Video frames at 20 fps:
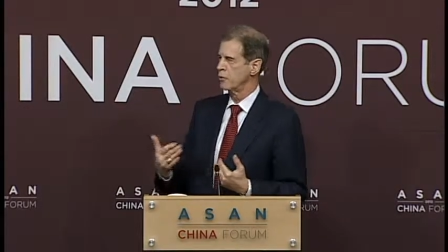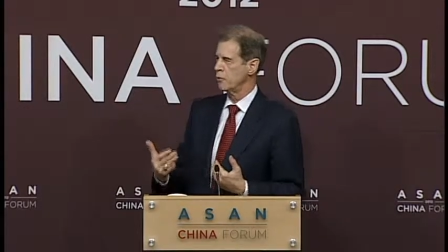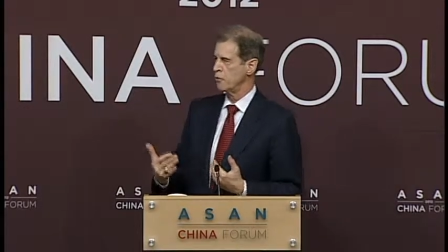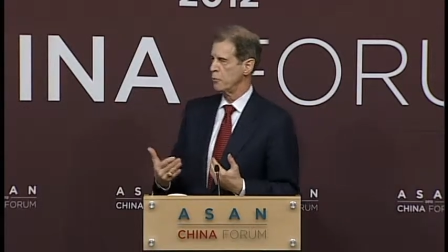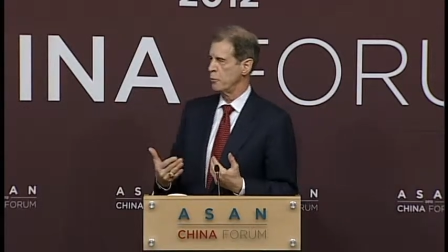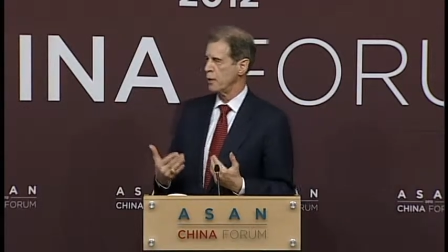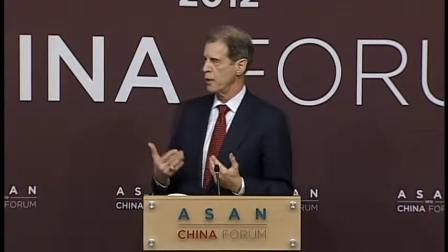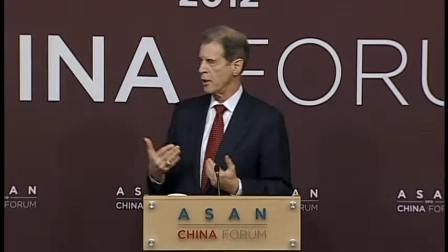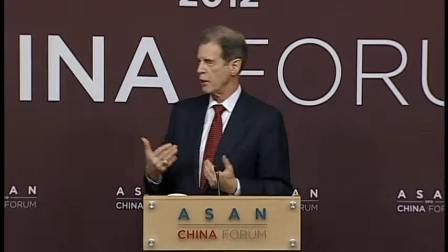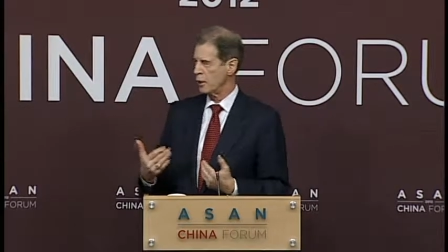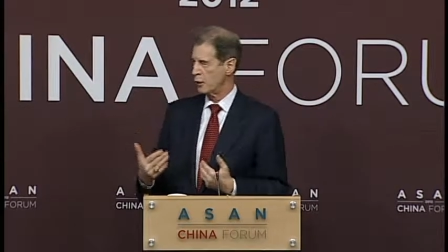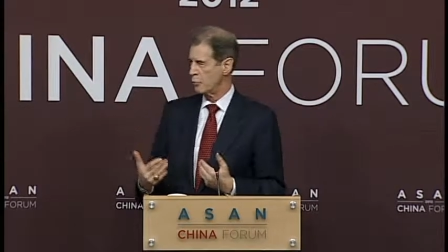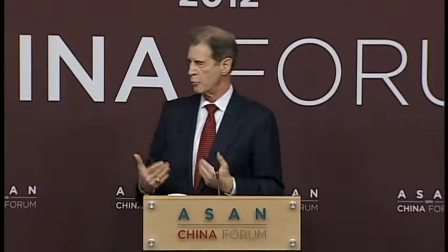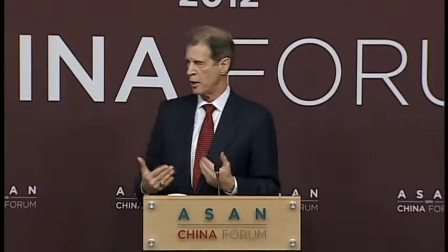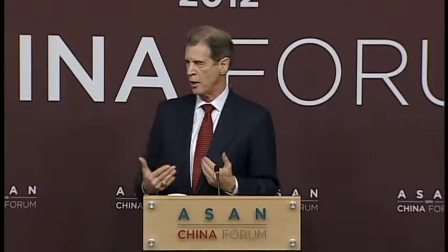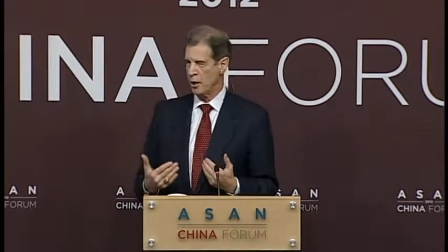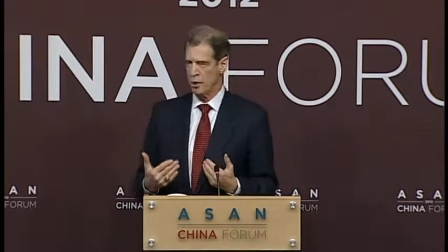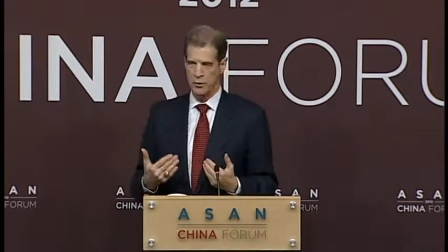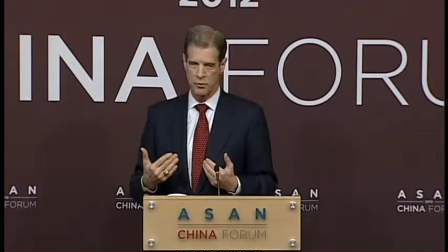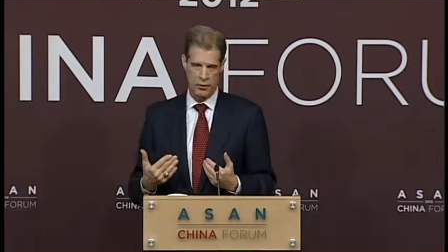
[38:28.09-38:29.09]
of American
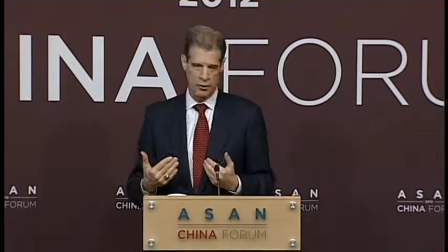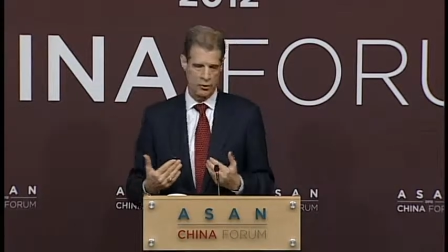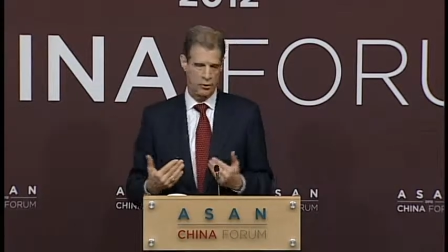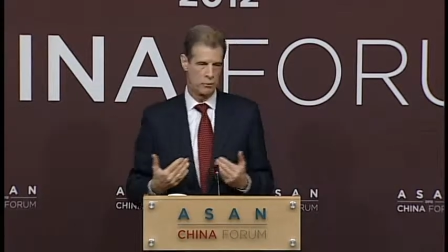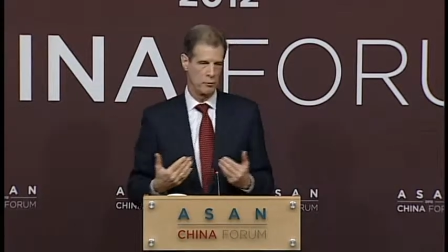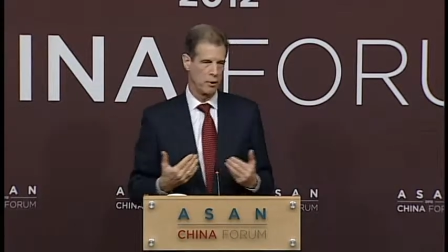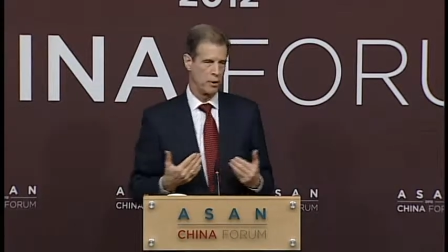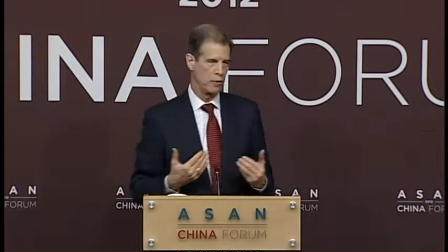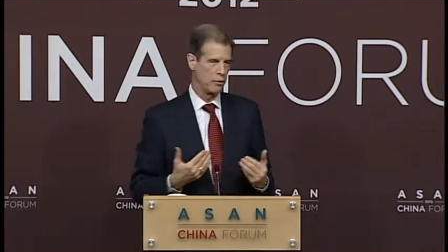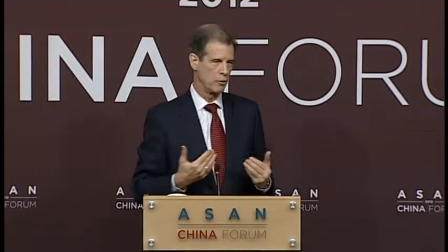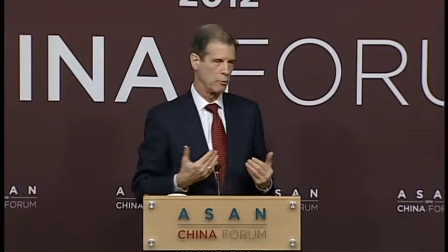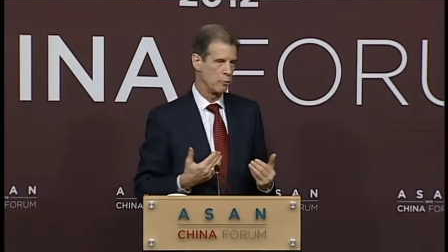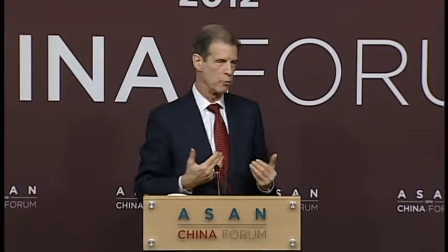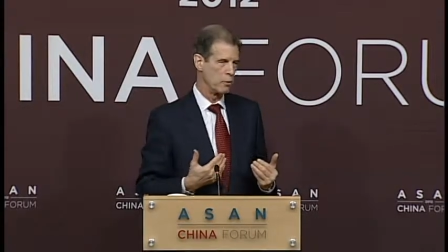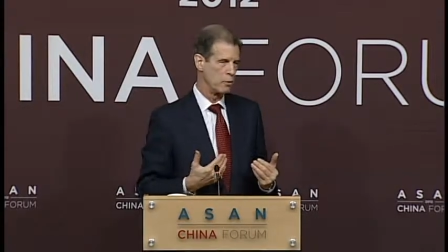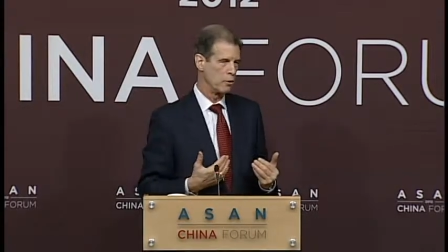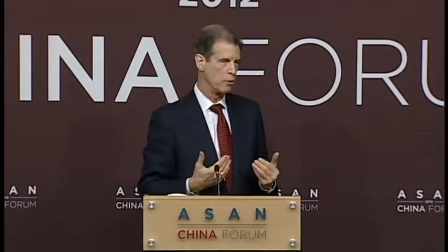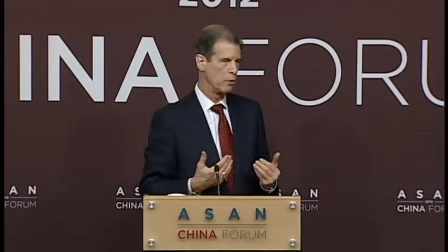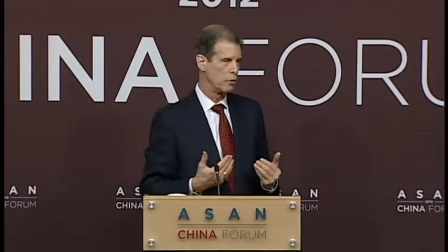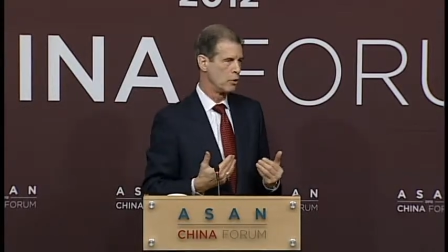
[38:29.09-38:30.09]
policies around the
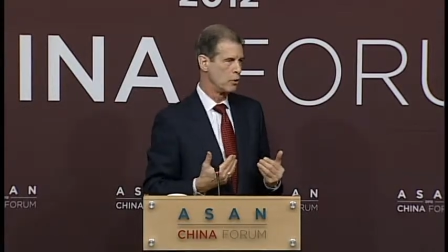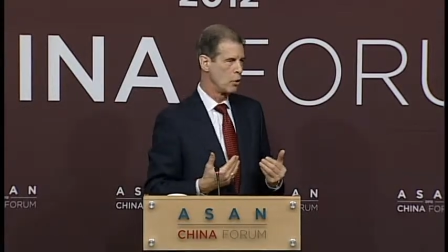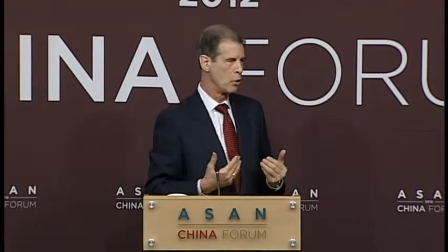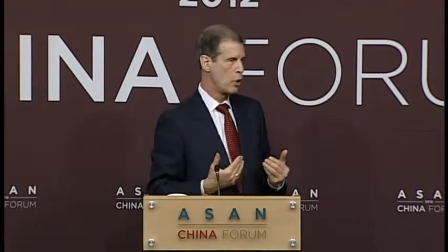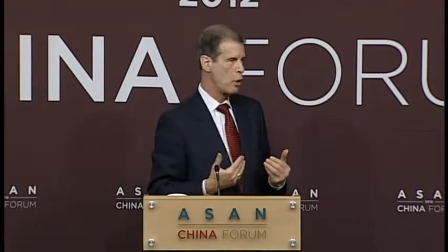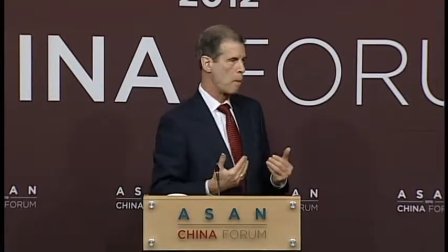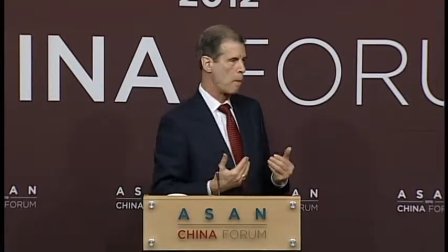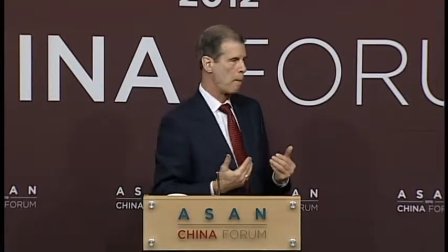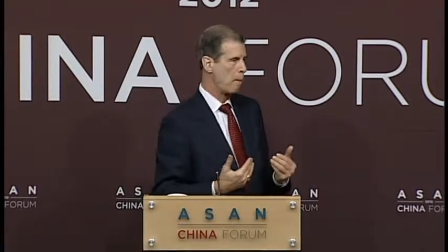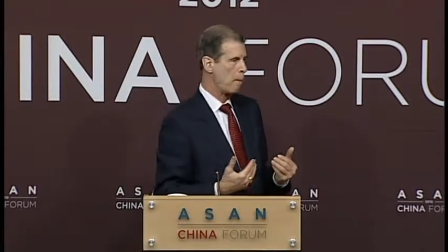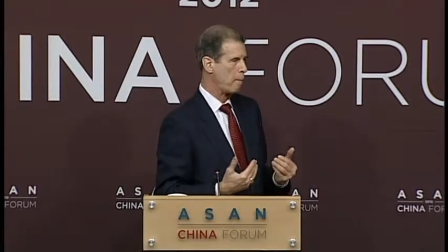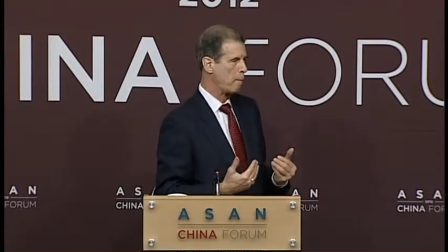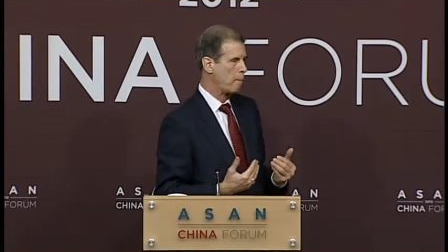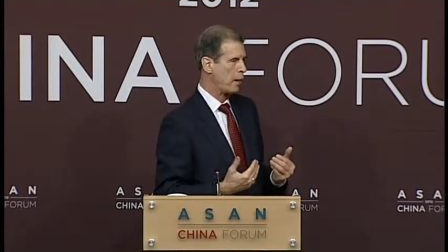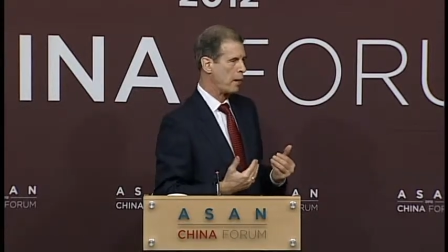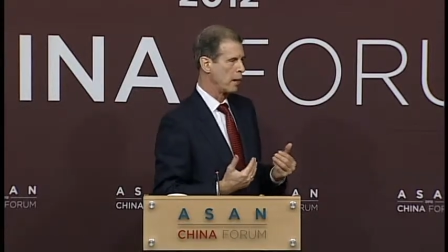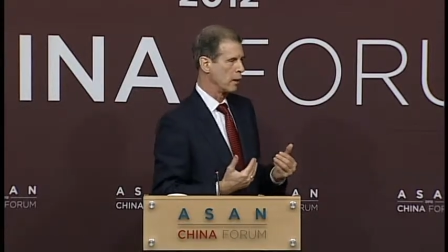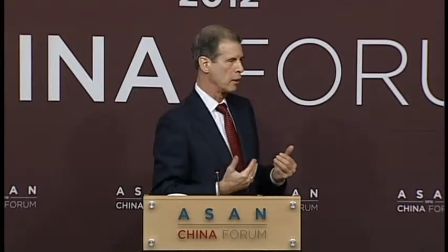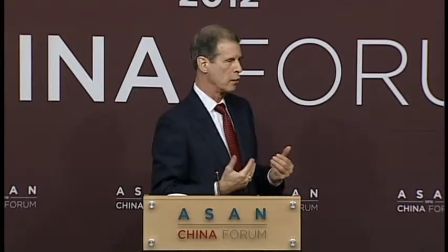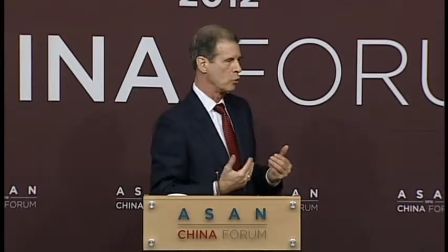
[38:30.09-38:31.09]
world
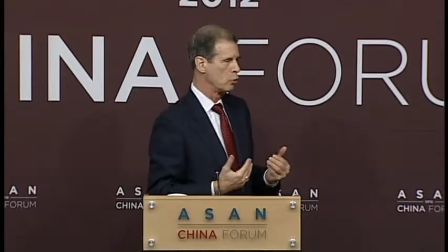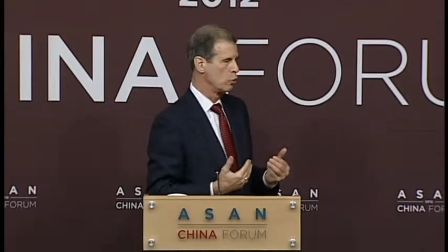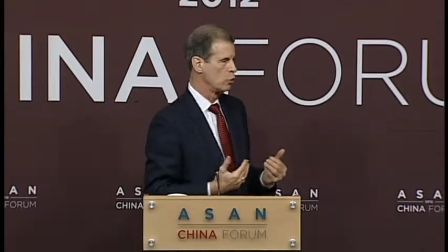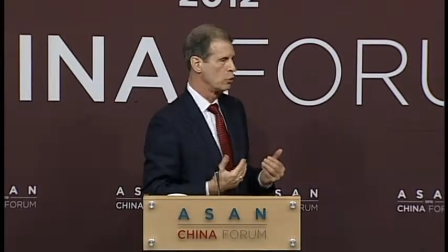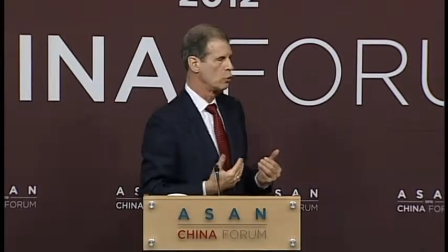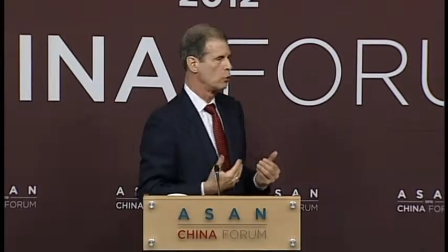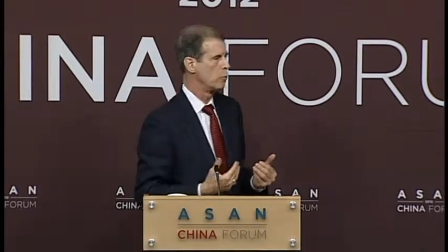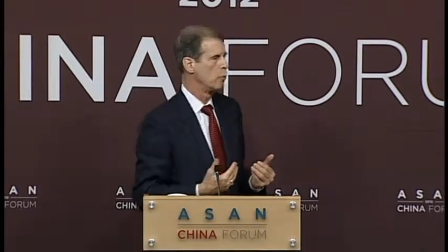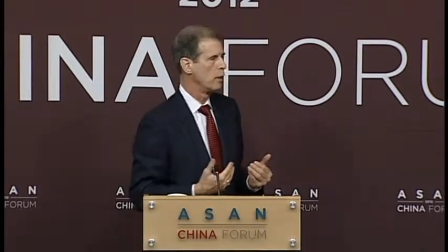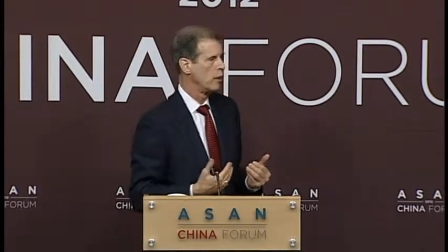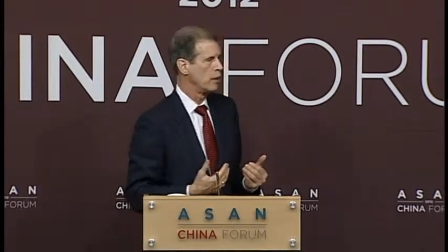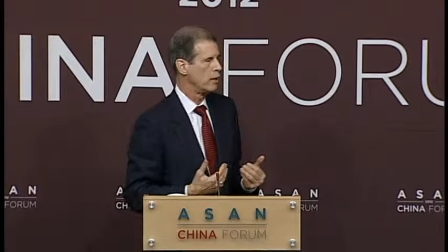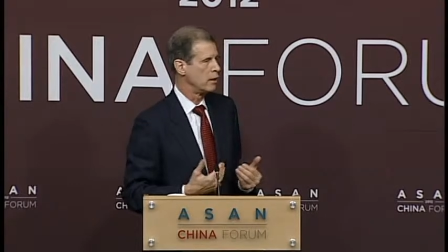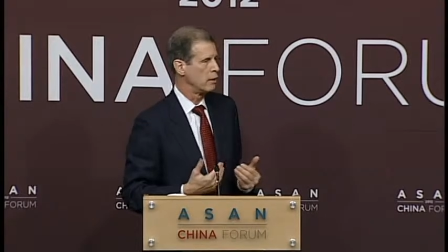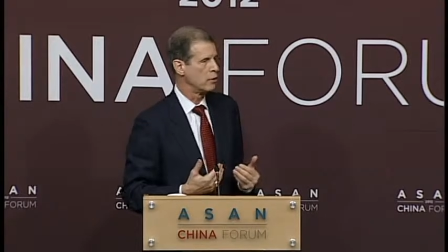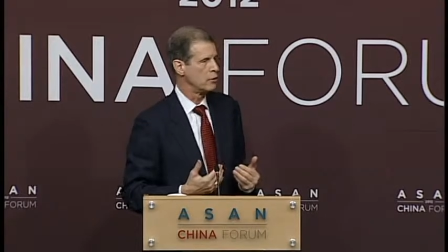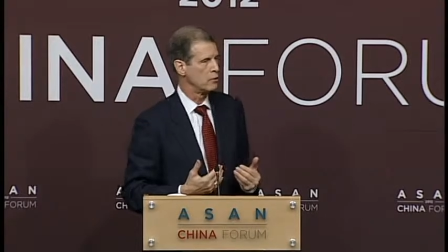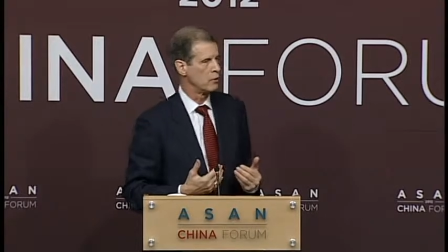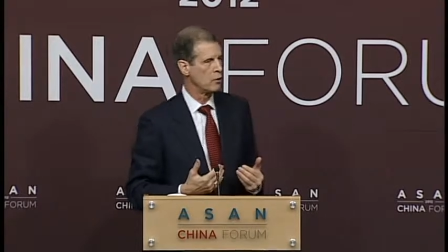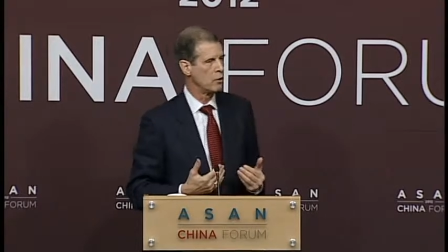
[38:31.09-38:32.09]
in crucial
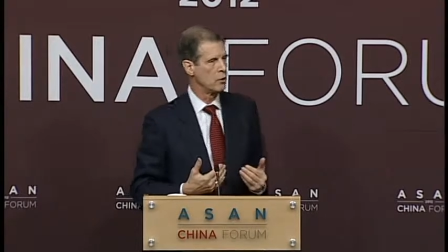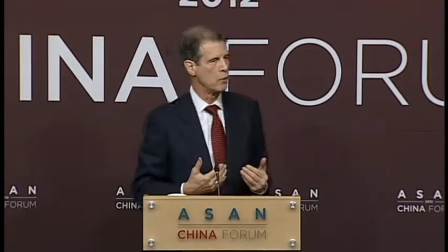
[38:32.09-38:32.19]
ways.